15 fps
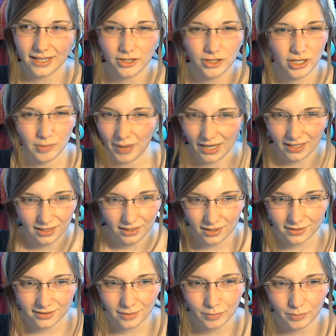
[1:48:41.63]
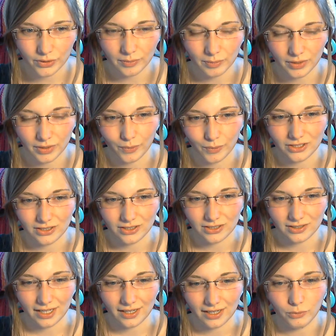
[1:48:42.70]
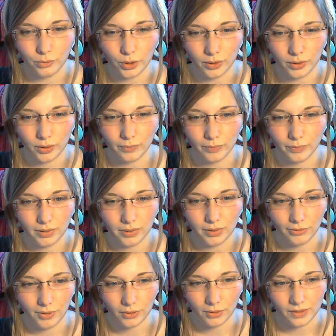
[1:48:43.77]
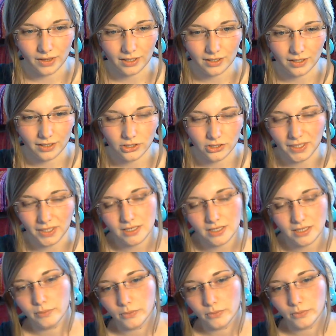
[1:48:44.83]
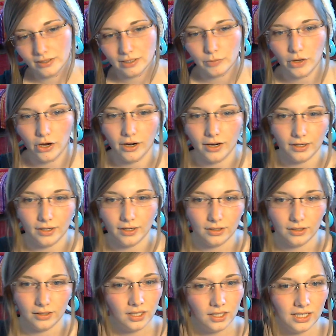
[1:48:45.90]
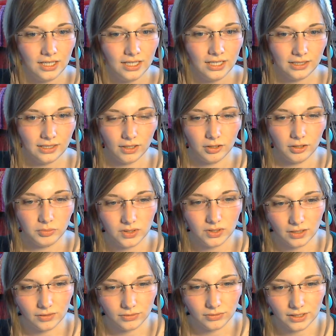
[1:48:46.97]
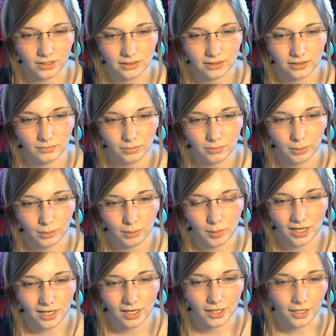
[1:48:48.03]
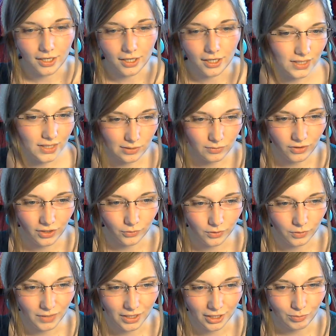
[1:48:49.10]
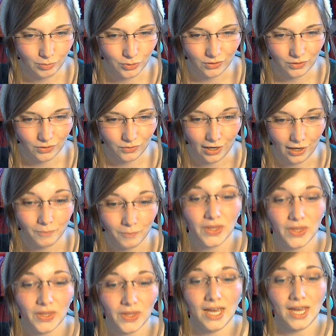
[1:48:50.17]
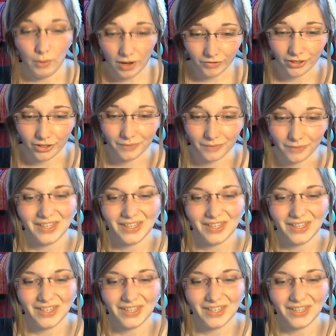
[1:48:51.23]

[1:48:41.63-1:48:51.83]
abandoned it at some point, but it was just like we played around with it. She made some concept art and developed stuff and blah blah blah, and I just had some fun with making music for that. However,